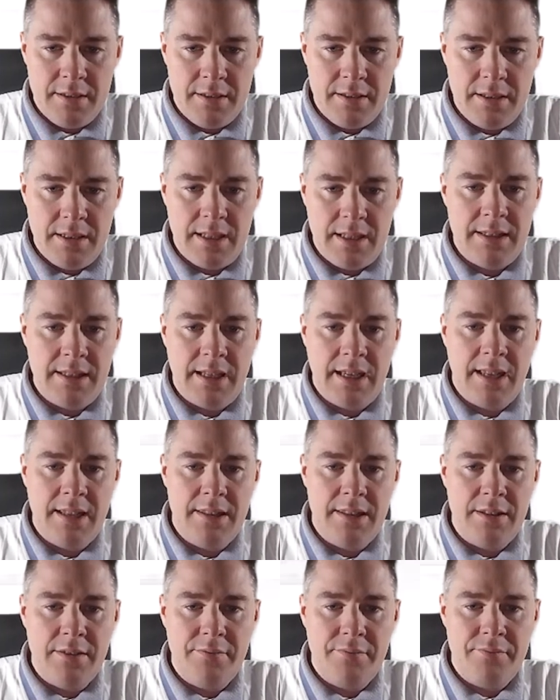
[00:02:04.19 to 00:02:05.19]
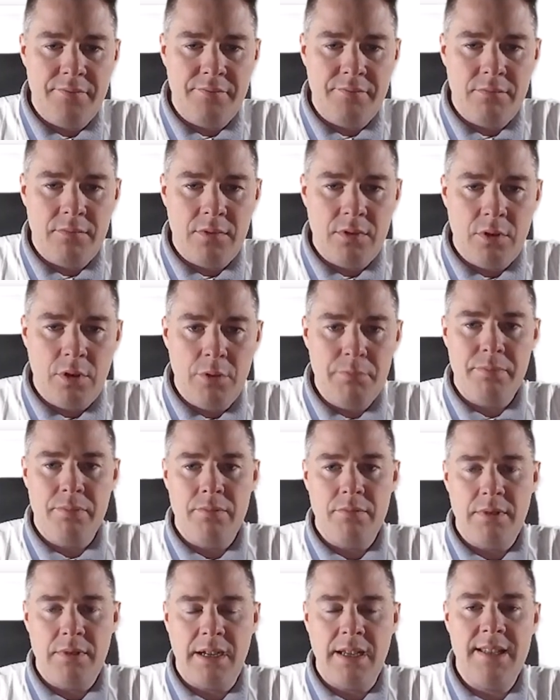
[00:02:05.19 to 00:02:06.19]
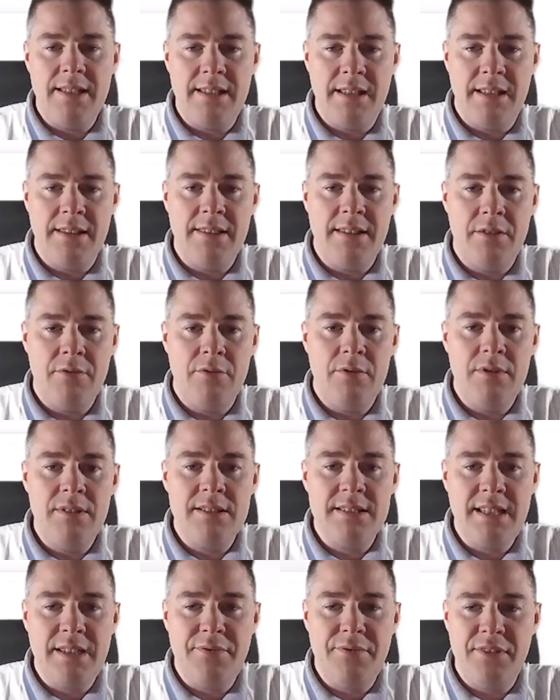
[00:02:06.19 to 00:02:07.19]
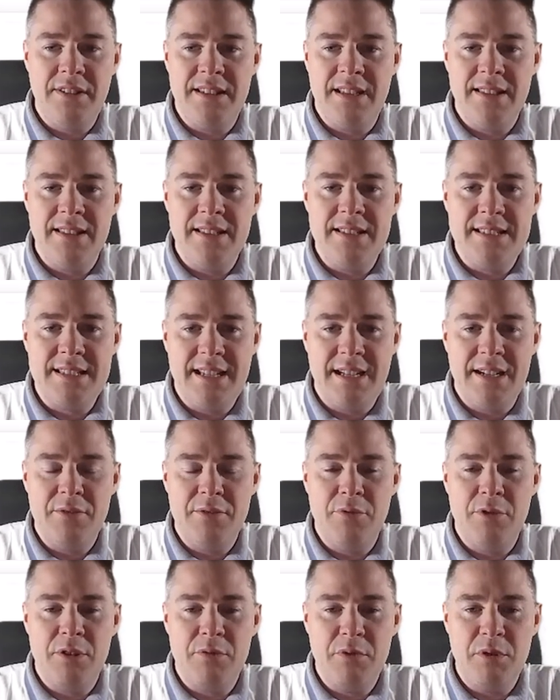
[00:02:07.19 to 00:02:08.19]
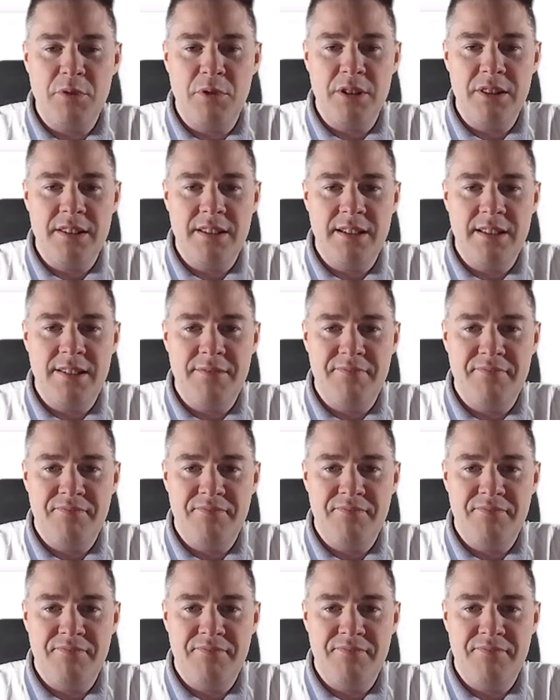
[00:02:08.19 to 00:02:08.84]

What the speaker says: And then, oh, I hit enter. We'll see if it understands what we wanted.